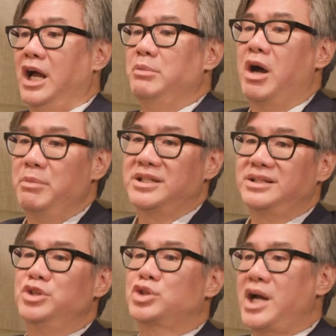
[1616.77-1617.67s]
I mean,
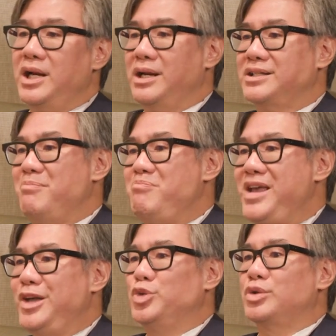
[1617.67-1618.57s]
obviously, China is a
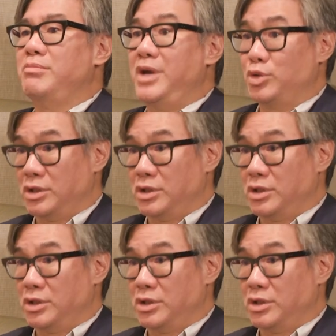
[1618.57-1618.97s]
major,